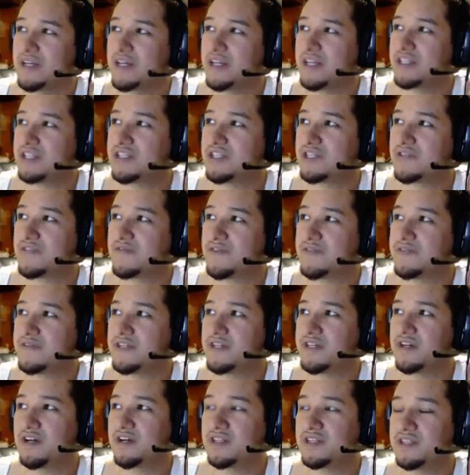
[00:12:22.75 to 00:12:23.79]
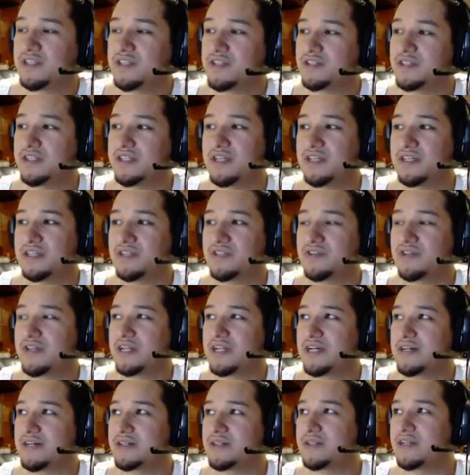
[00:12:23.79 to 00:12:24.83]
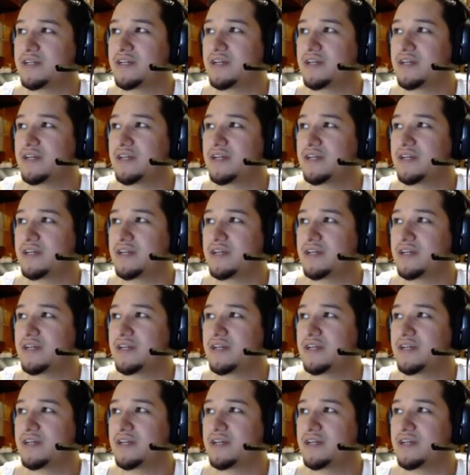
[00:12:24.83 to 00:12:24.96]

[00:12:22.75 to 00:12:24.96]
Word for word: it's just 15 cost that you're taking straight out,